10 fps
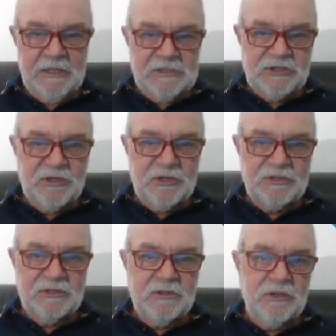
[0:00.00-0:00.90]
So you
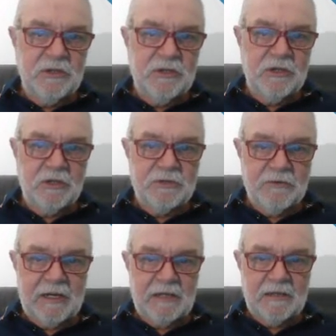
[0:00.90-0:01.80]
can go
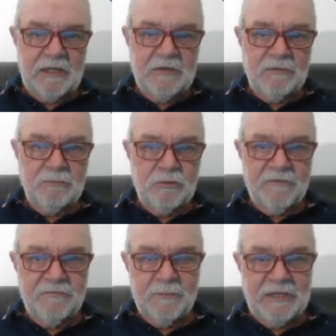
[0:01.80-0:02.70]
direct link on more
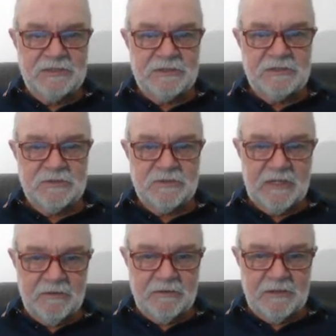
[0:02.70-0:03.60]
information to
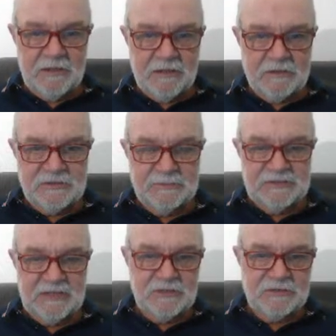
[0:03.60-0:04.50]
their
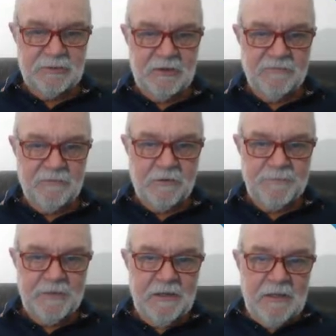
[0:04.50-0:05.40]
substantial profile.
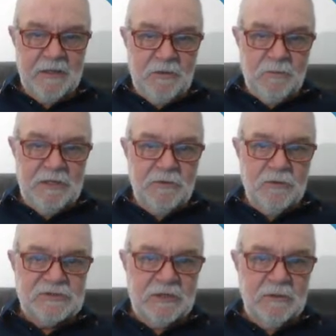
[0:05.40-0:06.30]
When you're
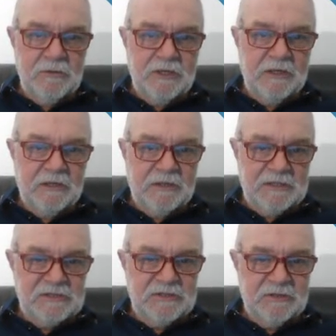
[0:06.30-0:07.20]
also looking at
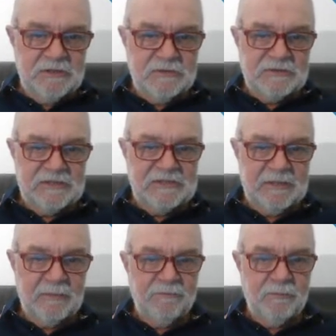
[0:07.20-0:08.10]
this, you'll see
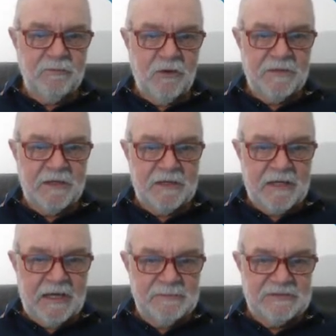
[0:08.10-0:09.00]
some of them have got their
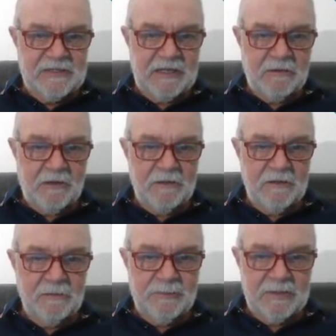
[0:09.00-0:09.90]
names there, like
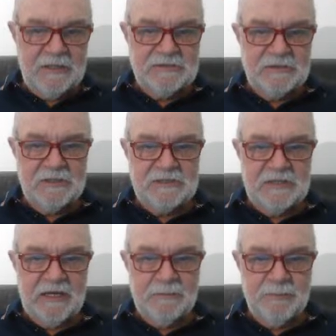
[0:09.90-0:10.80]
Little B's got his
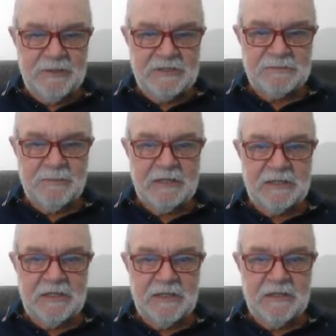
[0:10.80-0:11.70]
name, Biggest
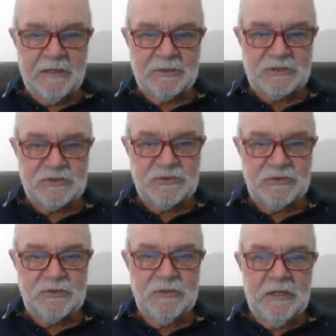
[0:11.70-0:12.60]
Monkey, Number
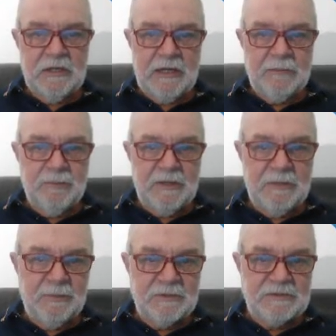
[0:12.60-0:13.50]
2, and
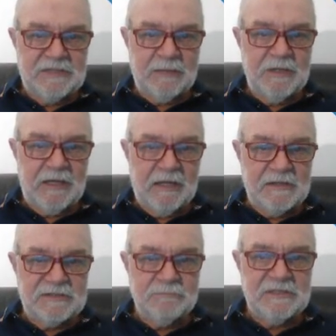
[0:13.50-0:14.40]
BB, but some of the
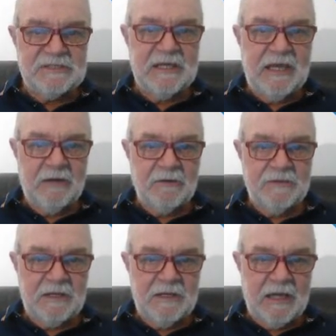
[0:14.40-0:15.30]
others are missing out on
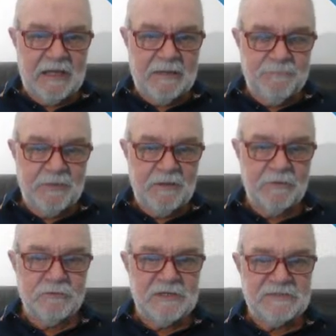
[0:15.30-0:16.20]
their name. And
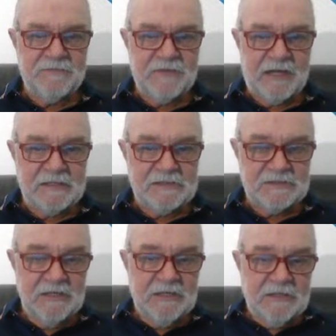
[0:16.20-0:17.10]
the reason for that is
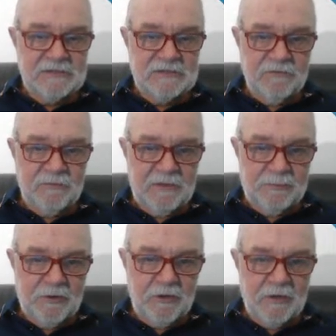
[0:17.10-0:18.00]
the software
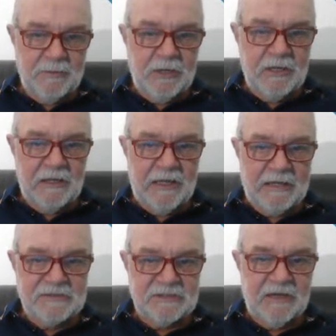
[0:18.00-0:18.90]
program only
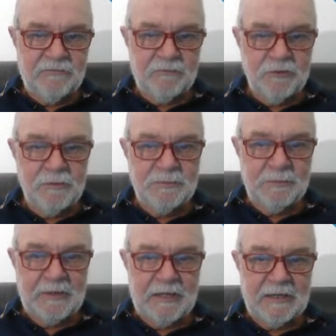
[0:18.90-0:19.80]
allows enough room to
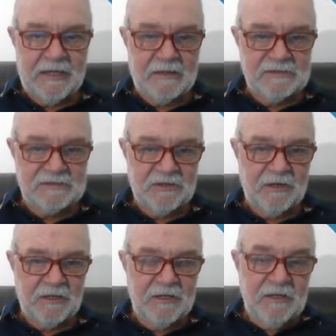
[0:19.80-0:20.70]
plug it out the
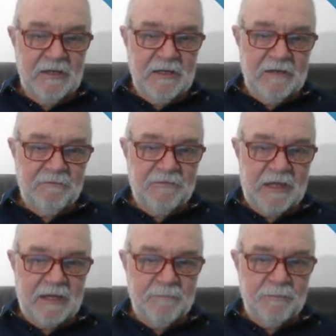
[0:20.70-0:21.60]
side. If
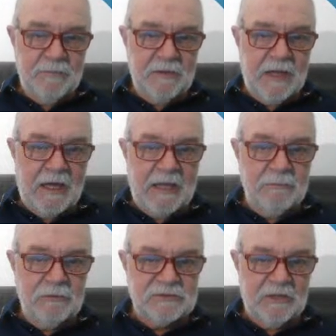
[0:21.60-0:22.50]
that name
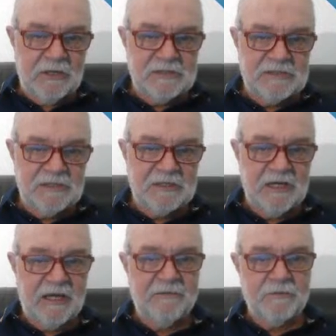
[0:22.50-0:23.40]
looks like it's going to
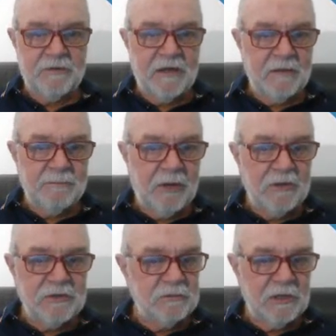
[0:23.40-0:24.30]
cover another
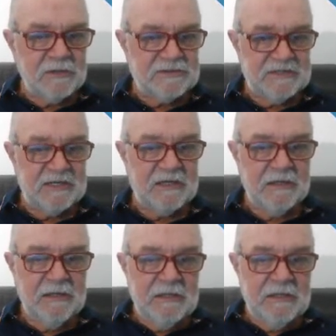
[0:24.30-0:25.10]
boat, you won't see it.